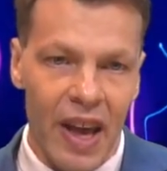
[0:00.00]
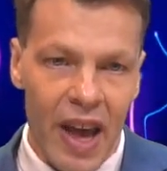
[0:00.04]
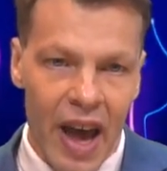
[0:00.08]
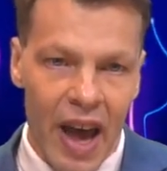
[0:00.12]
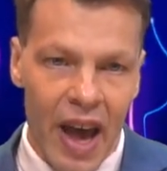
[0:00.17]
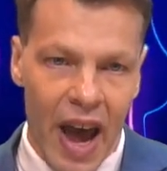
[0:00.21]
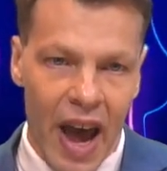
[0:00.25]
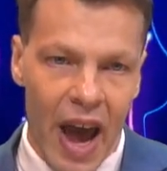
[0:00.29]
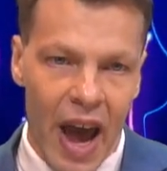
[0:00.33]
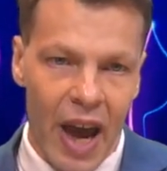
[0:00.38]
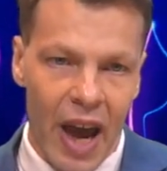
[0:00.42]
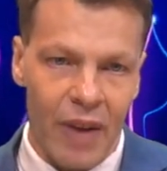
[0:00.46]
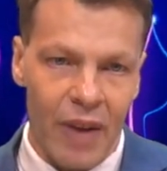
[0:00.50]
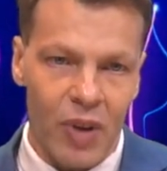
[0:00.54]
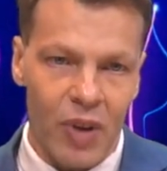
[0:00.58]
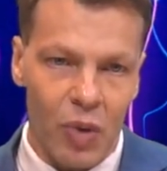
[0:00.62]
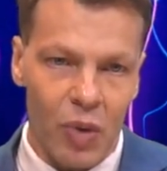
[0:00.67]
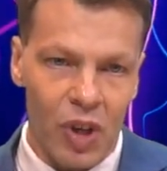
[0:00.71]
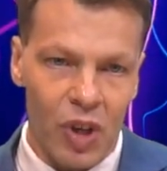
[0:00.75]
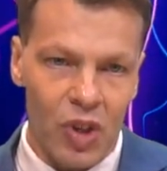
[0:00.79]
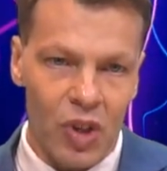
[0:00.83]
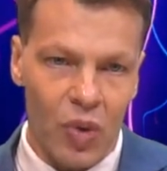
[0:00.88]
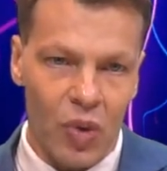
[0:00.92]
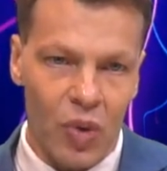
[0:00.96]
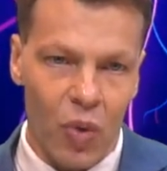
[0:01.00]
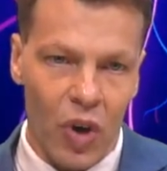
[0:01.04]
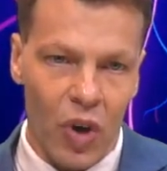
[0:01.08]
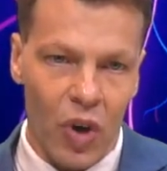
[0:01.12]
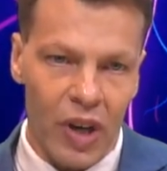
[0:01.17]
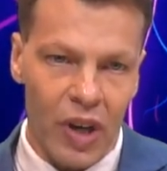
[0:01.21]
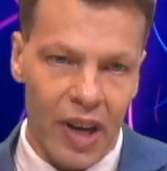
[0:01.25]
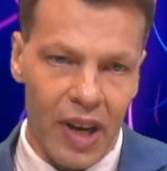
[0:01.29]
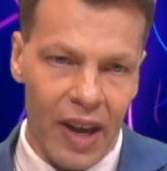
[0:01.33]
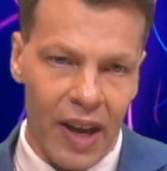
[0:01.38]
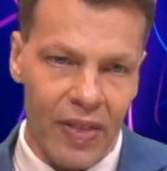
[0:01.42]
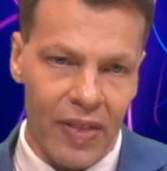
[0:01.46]
And if you wanted to work
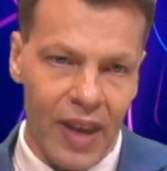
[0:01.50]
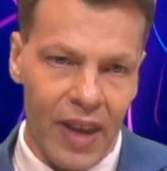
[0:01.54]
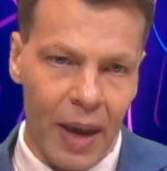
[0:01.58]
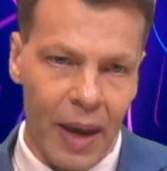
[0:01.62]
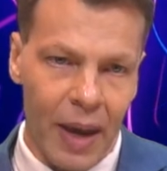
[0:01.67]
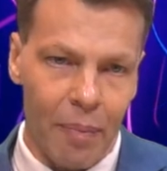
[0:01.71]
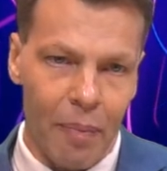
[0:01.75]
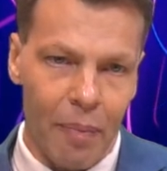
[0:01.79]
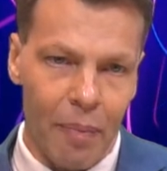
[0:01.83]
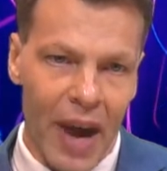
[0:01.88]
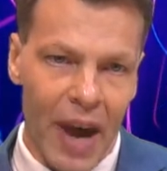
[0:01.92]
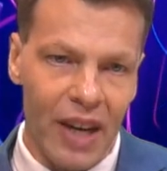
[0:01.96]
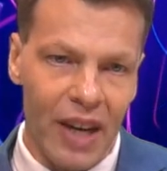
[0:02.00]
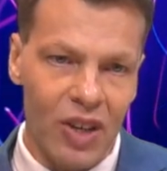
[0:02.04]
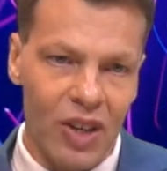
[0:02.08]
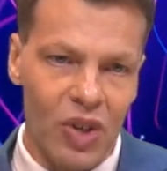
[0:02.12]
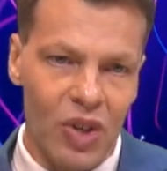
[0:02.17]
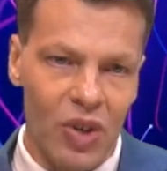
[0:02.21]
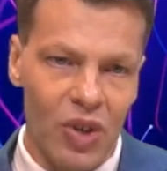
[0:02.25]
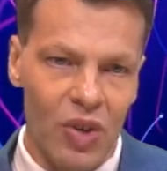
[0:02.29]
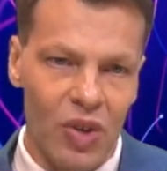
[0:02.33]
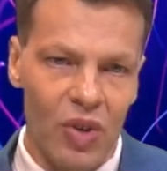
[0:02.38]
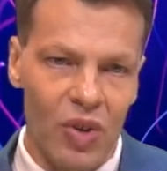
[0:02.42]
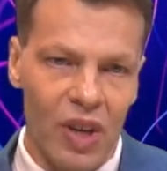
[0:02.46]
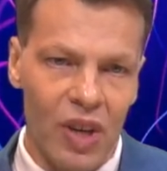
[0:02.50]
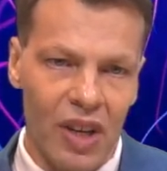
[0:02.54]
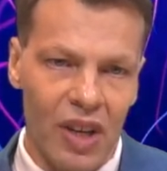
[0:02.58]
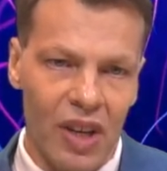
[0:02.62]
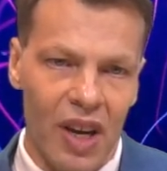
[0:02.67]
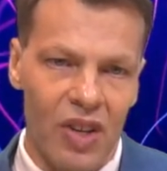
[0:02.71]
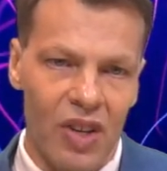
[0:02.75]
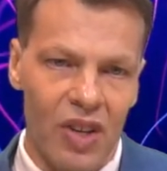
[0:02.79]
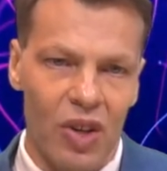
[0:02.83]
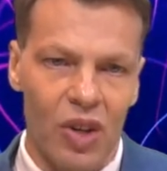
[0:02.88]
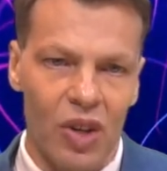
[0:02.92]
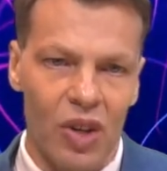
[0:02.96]
out that magnitude, again,
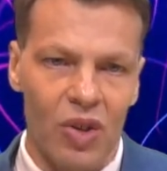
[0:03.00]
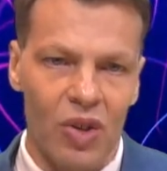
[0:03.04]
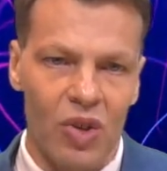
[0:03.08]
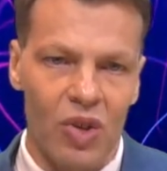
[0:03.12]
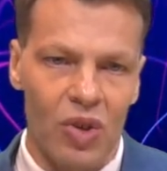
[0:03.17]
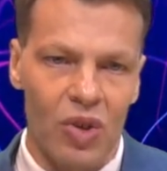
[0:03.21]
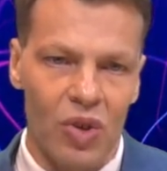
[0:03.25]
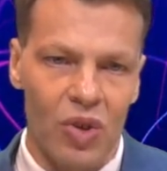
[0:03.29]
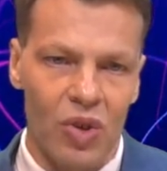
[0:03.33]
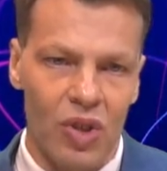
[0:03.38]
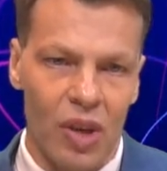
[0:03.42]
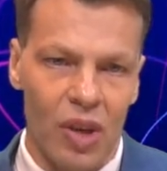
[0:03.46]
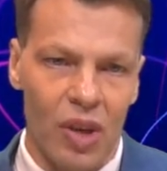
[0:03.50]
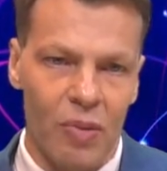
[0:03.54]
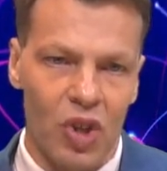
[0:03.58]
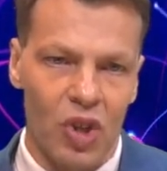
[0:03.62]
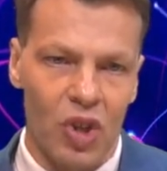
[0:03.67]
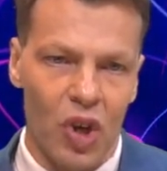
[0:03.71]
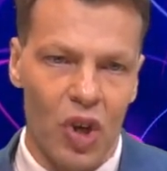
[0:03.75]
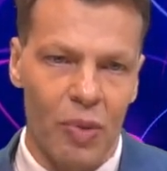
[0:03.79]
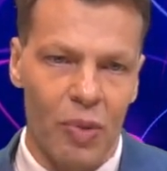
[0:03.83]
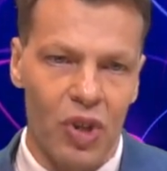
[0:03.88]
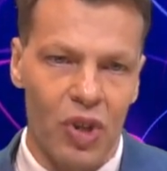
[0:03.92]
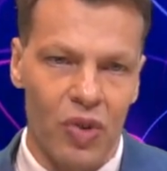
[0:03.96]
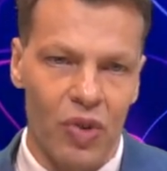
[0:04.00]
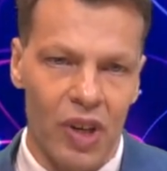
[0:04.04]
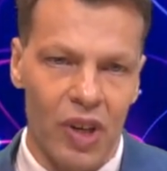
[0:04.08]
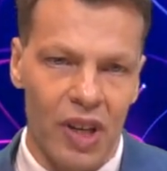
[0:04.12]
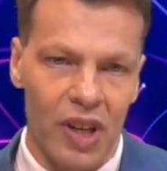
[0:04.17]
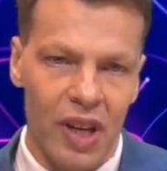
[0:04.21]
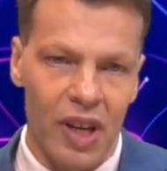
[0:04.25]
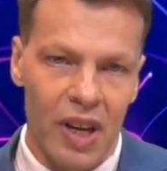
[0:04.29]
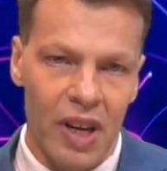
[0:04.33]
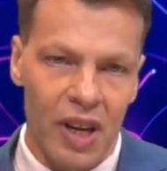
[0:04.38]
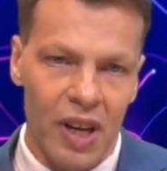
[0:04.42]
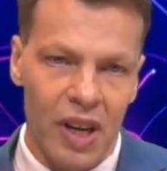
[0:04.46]
you can just use some geometry.
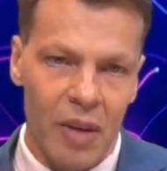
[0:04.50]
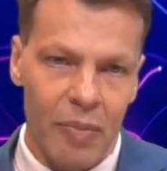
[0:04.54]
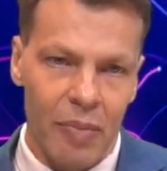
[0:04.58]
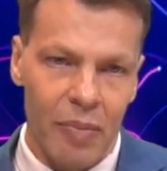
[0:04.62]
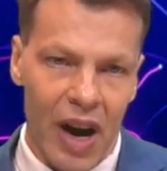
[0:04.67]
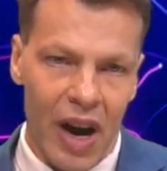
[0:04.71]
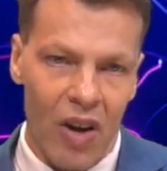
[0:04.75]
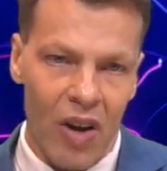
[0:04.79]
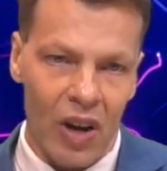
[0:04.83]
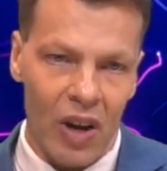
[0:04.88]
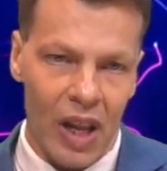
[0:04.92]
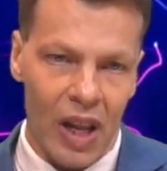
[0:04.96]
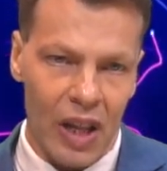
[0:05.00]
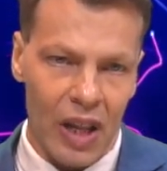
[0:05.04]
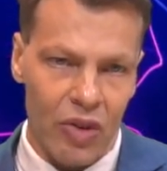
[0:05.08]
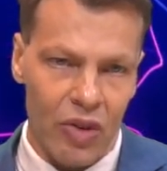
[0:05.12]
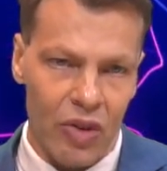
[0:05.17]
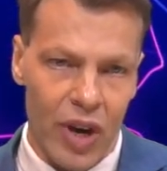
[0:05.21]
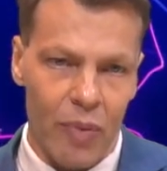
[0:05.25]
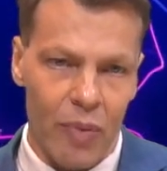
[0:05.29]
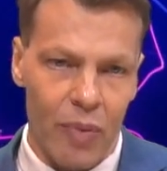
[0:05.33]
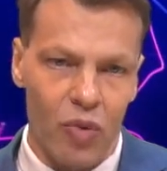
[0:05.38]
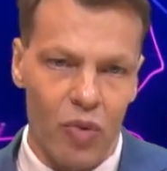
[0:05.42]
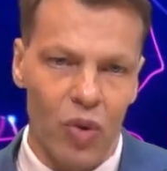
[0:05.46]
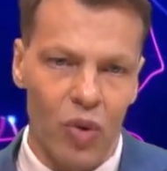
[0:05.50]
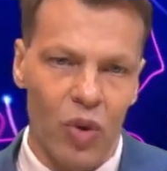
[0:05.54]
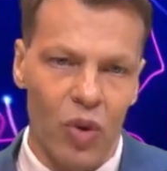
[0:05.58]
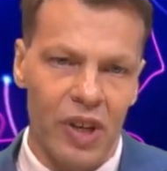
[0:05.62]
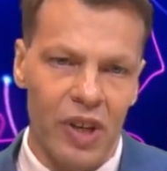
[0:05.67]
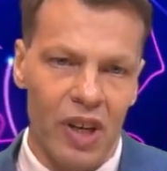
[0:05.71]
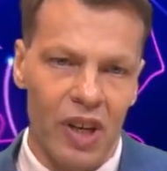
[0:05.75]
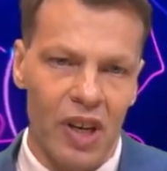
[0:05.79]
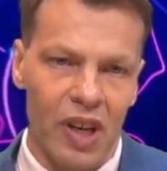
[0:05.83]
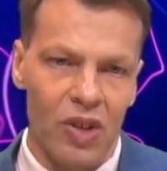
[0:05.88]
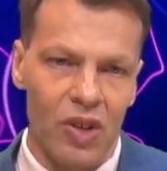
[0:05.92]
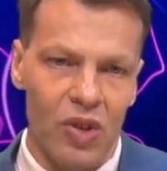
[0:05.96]
Parallelogram rule can
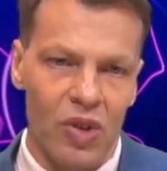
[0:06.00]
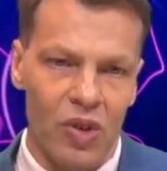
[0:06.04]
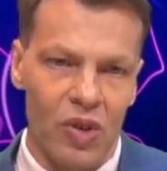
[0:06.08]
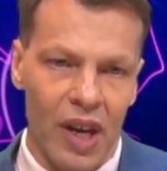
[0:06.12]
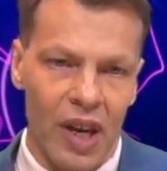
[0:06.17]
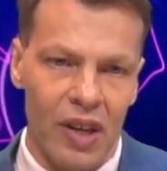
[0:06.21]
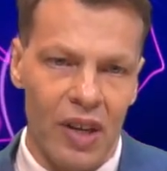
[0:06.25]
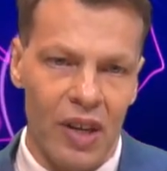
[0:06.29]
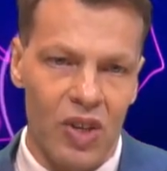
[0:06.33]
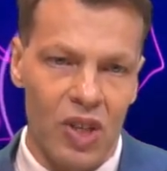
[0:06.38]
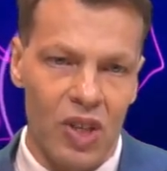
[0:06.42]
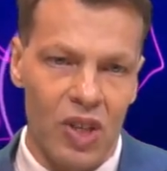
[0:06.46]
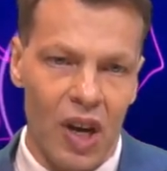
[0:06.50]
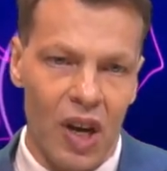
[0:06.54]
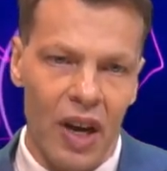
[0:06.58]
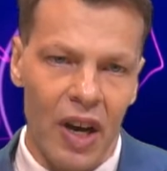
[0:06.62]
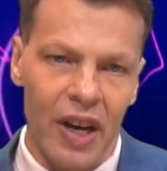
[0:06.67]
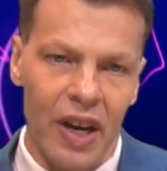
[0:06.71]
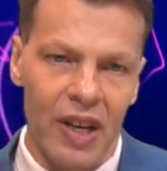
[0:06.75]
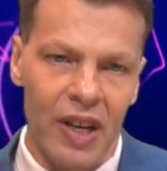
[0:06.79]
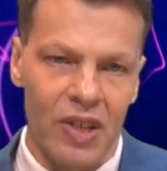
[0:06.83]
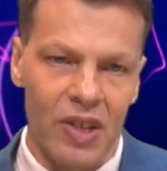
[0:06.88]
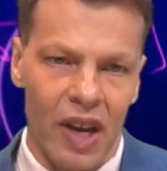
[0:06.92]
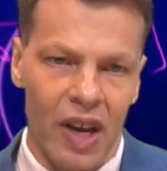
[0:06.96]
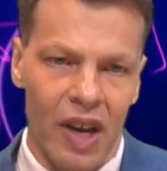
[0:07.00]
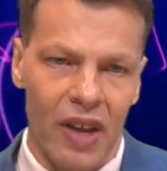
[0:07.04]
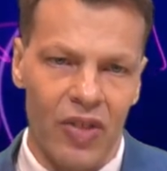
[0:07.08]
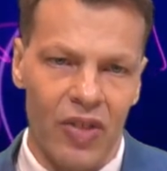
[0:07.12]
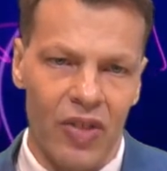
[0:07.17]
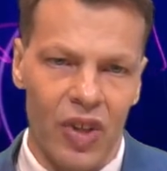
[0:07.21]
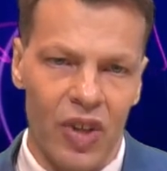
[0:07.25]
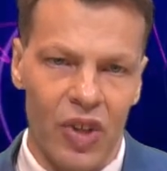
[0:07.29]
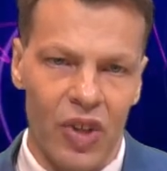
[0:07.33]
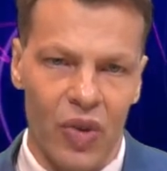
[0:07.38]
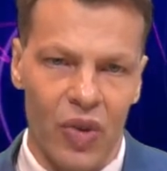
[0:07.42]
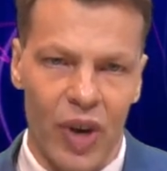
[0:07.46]
get you that size and the
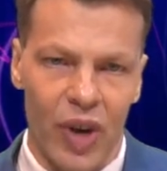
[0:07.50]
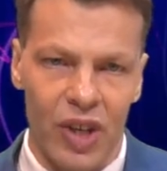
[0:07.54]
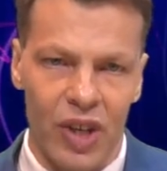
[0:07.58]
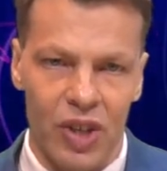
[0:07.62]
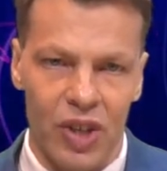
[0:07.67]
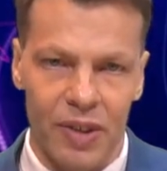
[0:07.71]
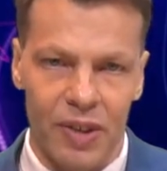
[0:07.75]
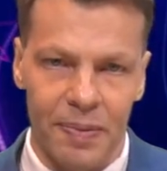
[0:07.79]
direction.